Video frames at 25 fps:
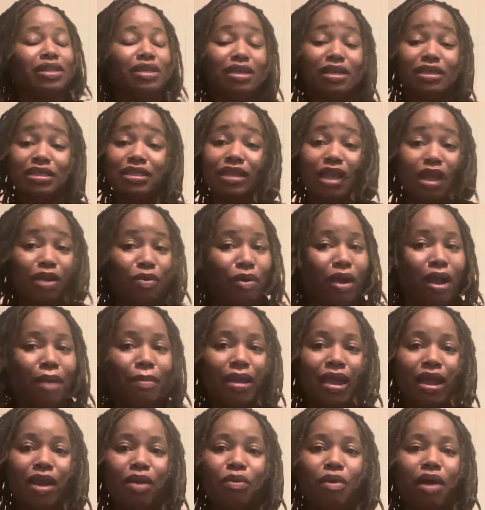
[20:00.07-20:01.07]
can stay where I'm
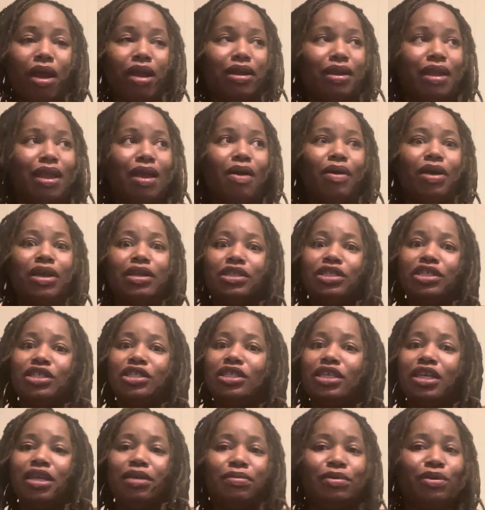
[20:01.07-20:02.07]
at right now and
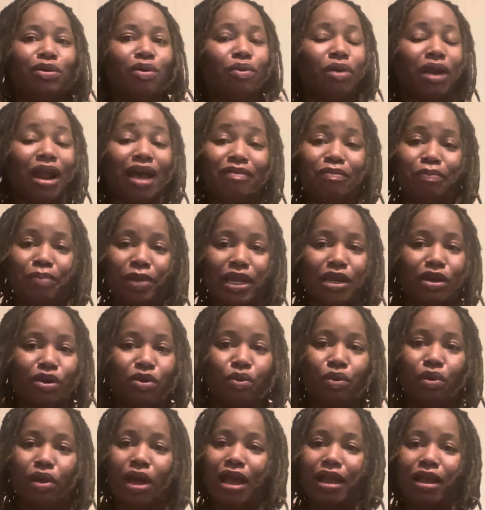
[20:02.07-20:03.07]
just keep doing what I've been
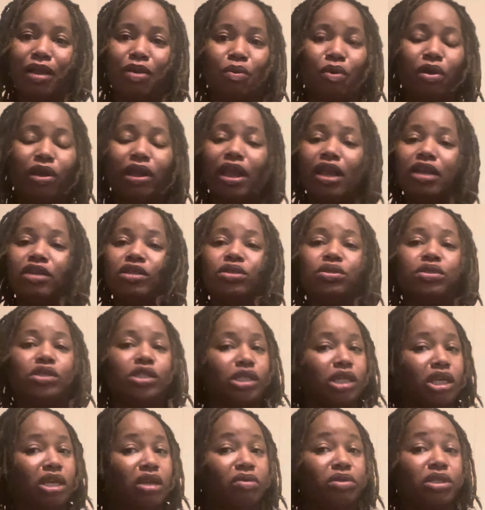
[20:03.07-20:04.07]
doing. I can work extra
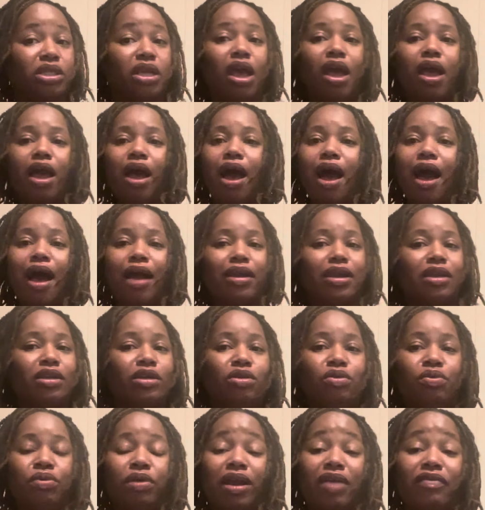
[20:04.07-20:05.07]
shifts. I can
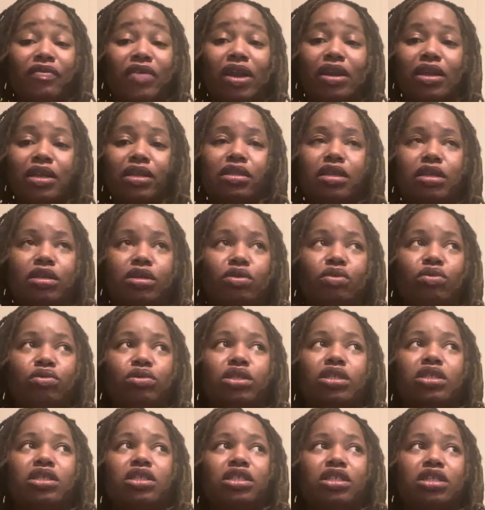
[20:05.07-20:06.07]
do whatever I need to do
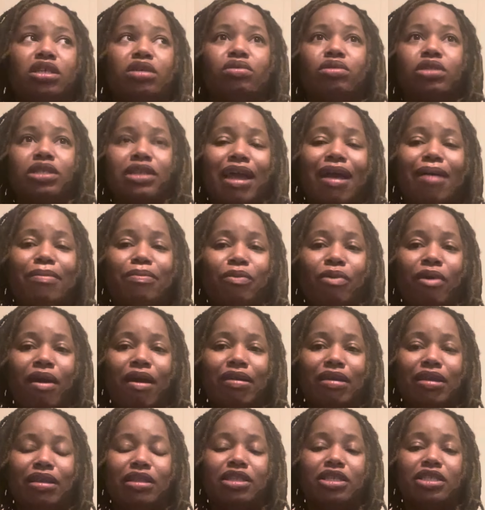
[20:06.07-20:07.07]
to still tap where I
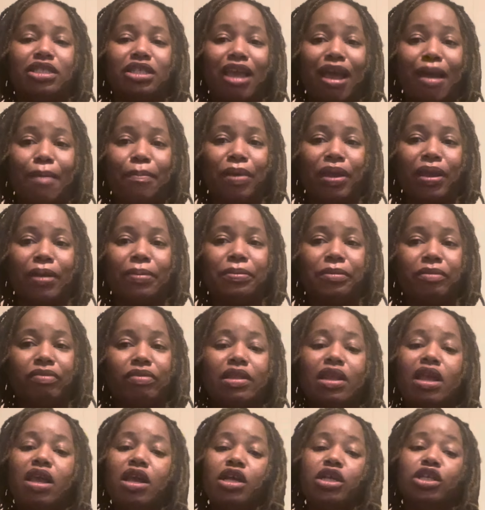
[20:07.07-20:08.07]
need to tap at.
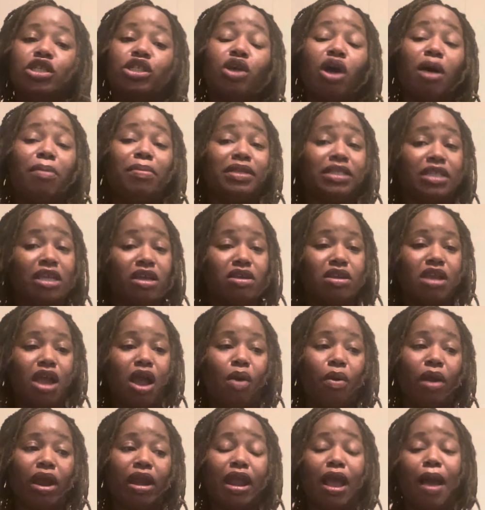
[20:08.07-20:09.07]
So I'm going to tell y'all
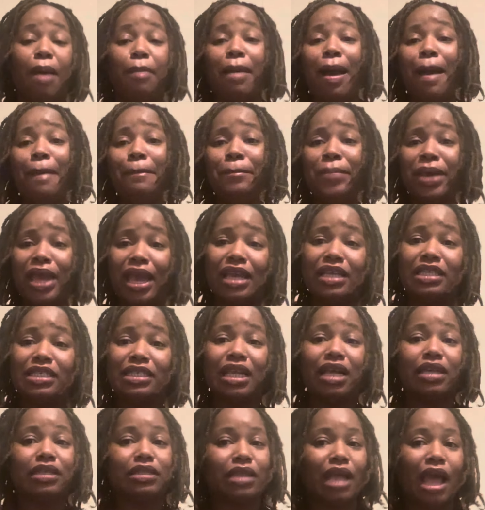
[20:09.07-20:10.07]
right now, my base
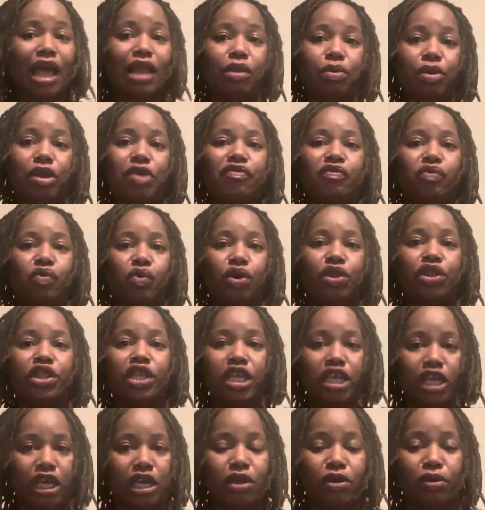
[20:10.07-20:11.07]
salary for the
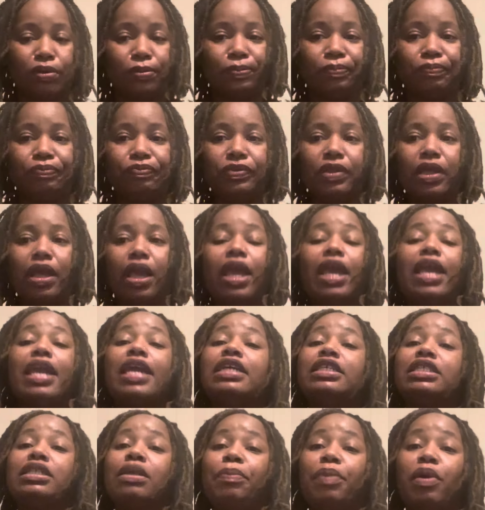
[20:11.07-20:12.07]
year
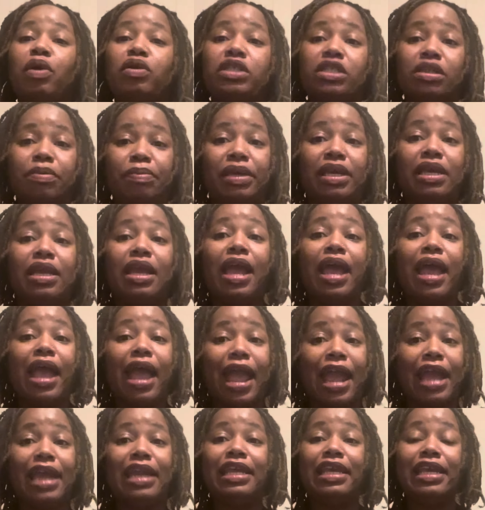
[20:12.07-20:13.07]
is supposed to be
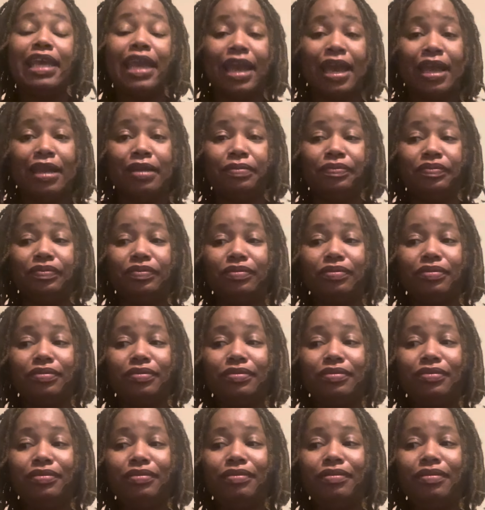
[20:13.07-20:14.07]
$80K.
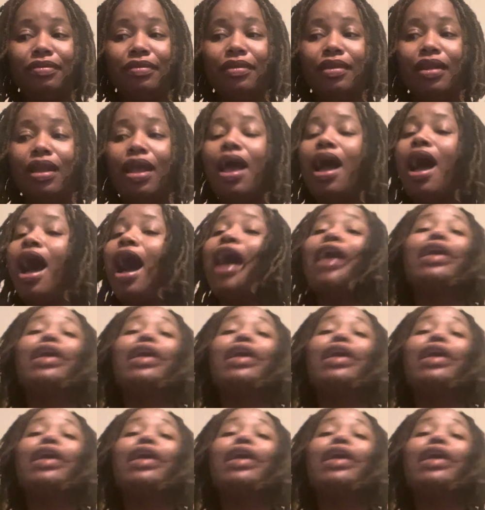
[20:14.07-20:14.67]
I